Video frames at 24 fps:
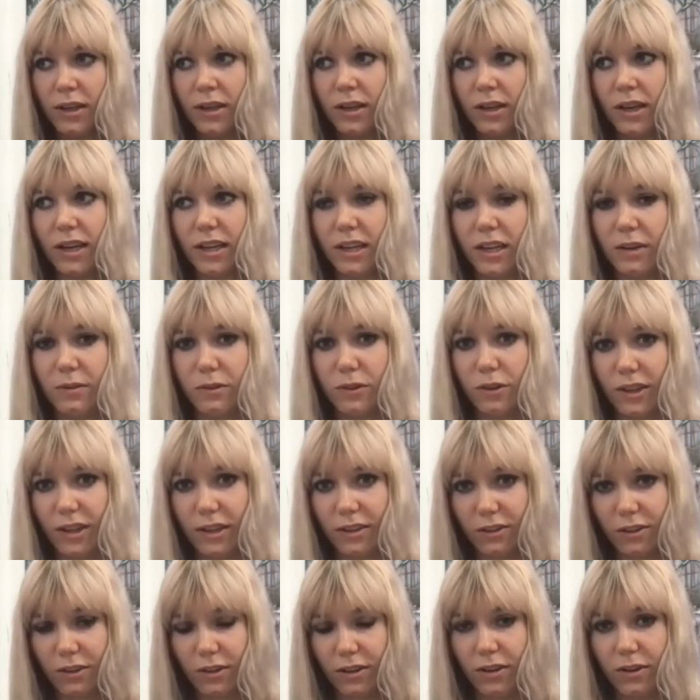And even though
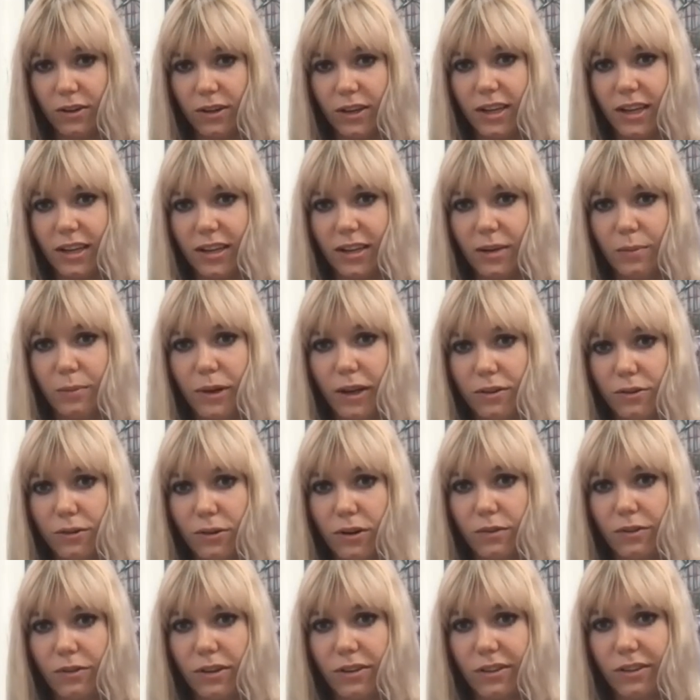things are getting better,
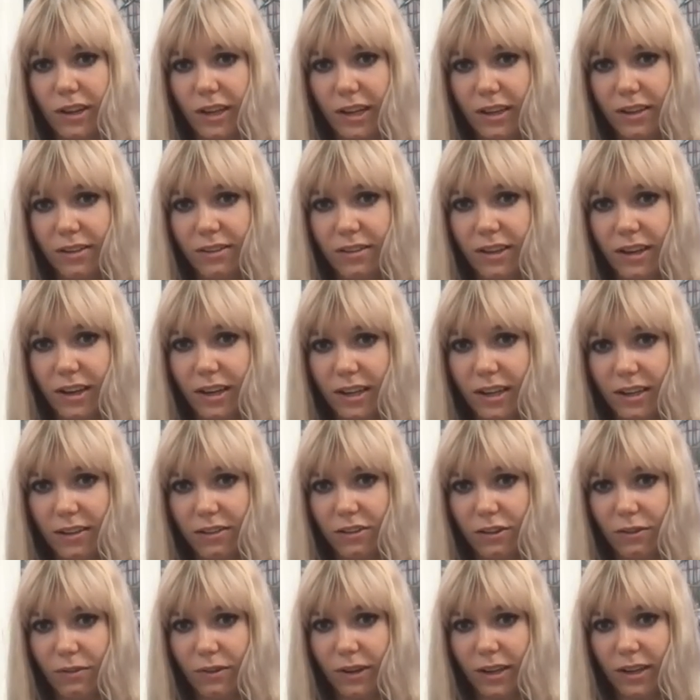obviously, it's still a case
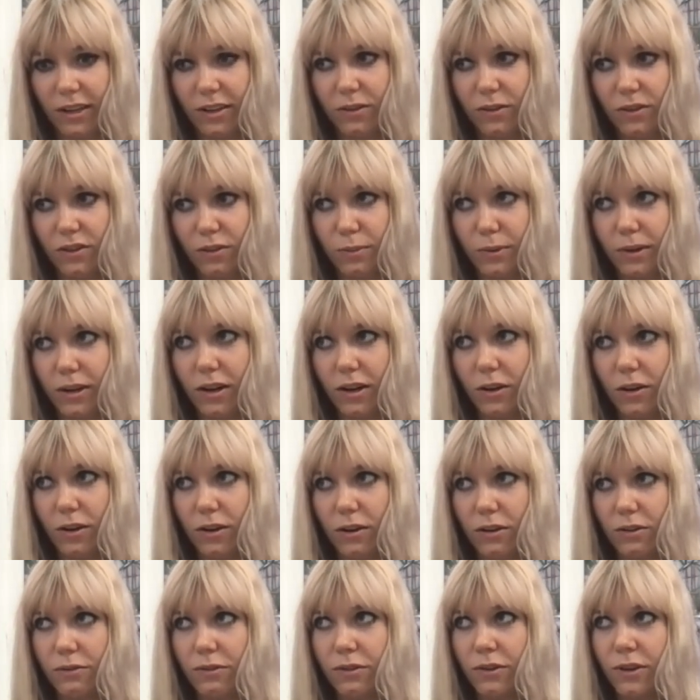of like, you know, it's been a lot
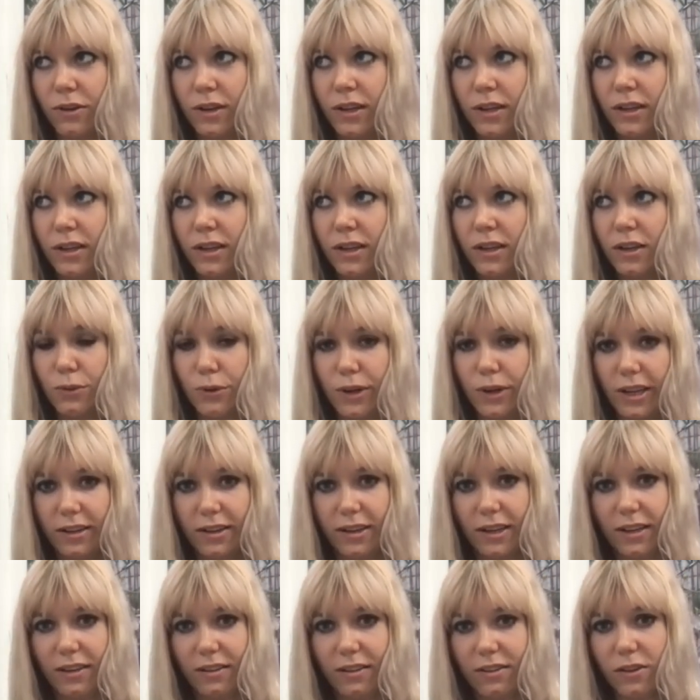of
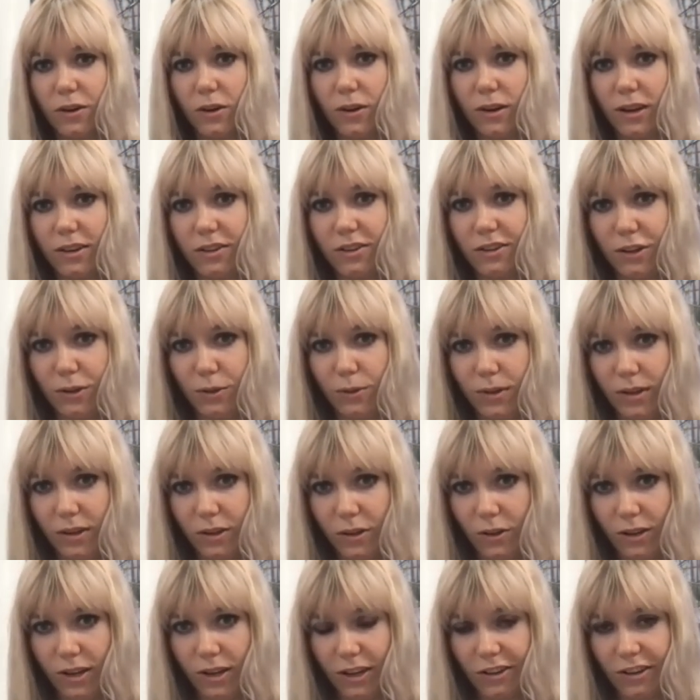creating in solitude and
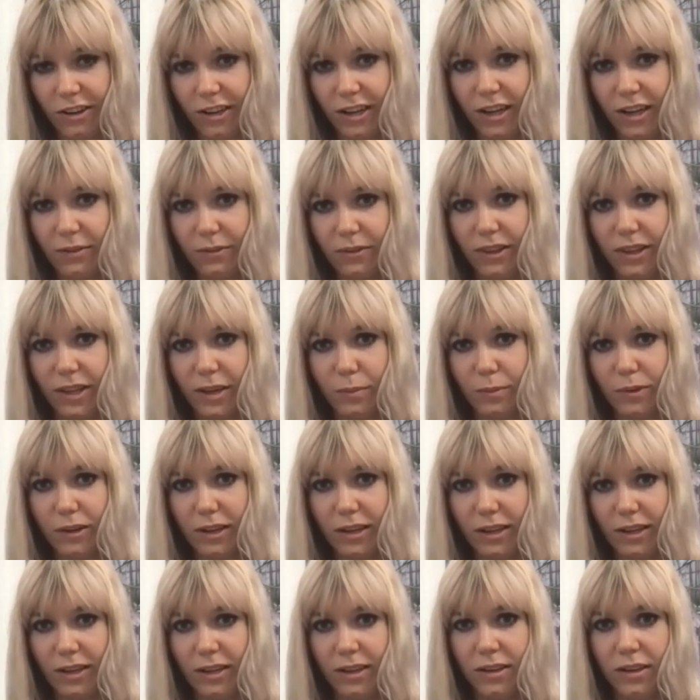not actually having that
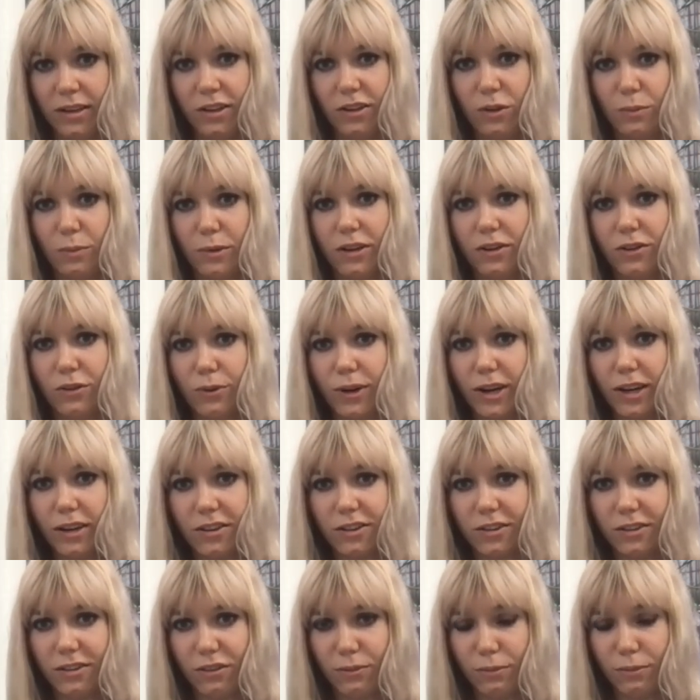many human
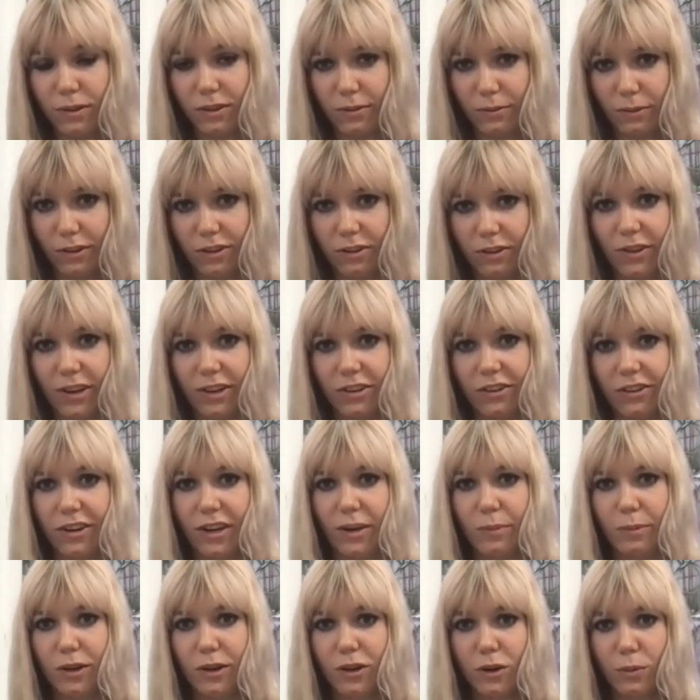interactions, which eventually
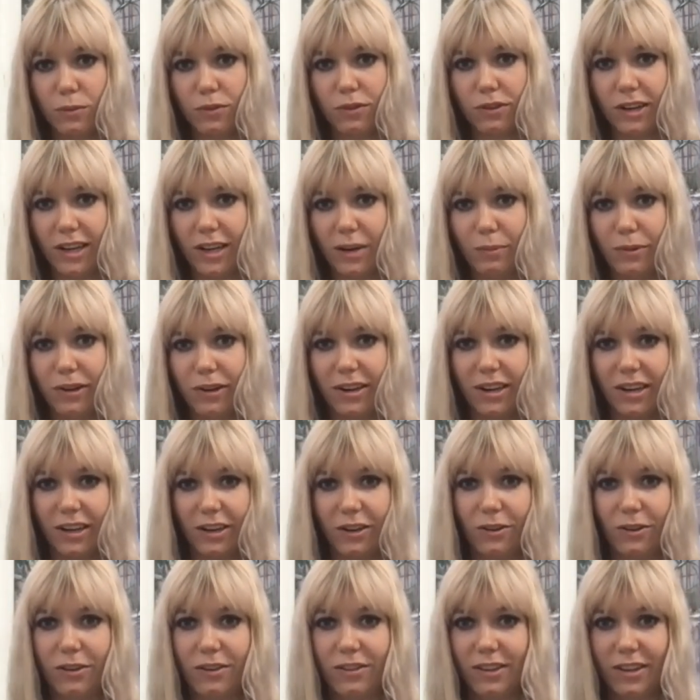becomes a little bit like
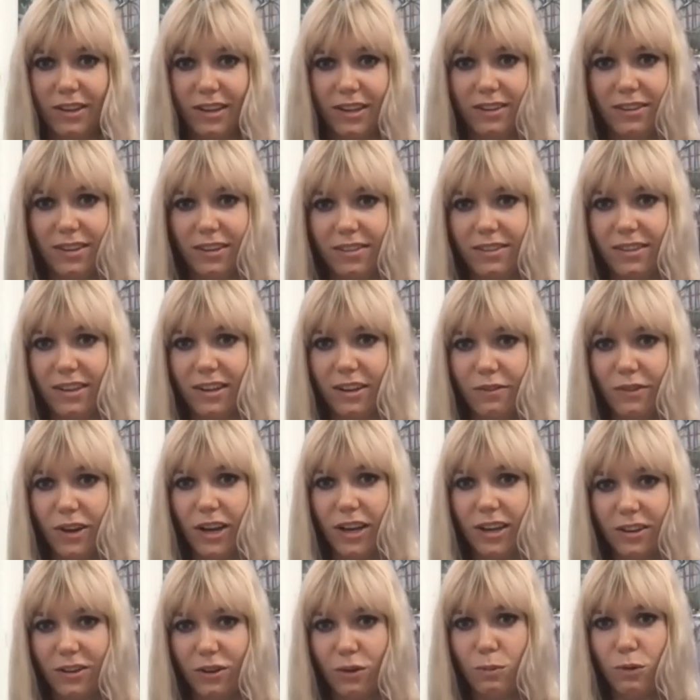you exist in a
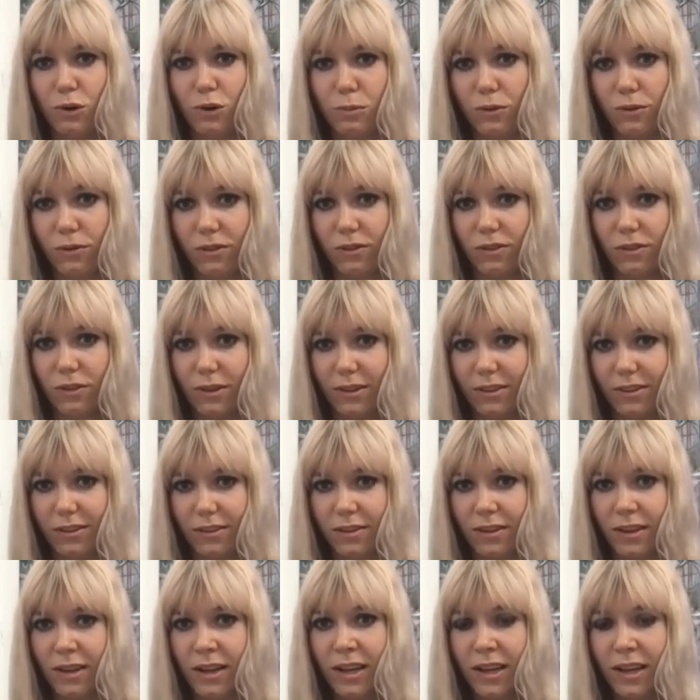vacuum almost. So
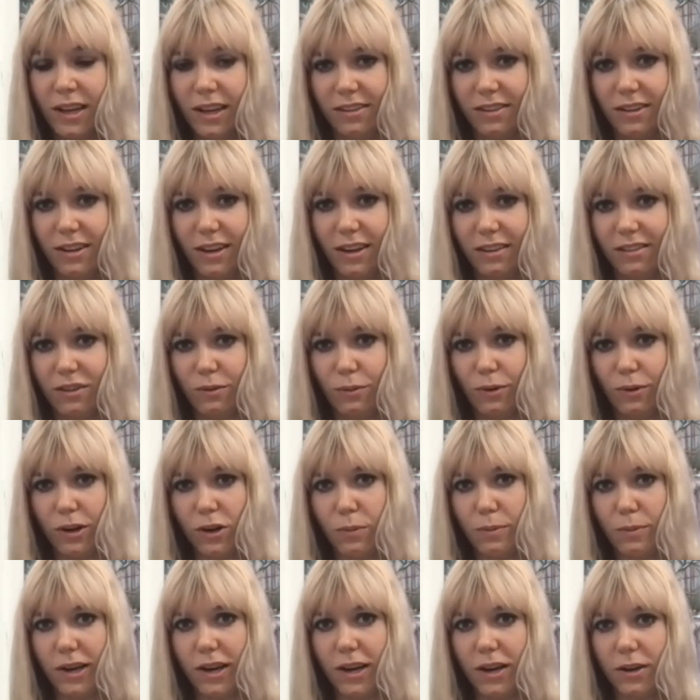it's nice that we're
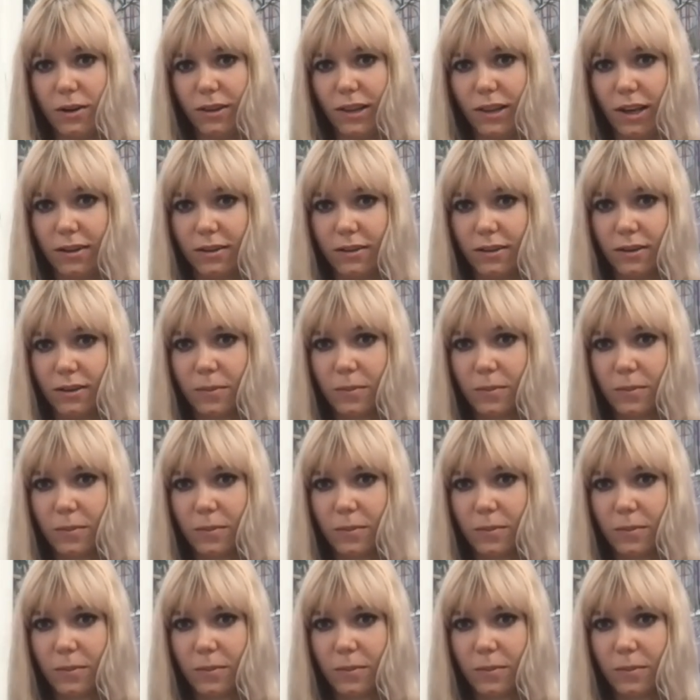coming out of that.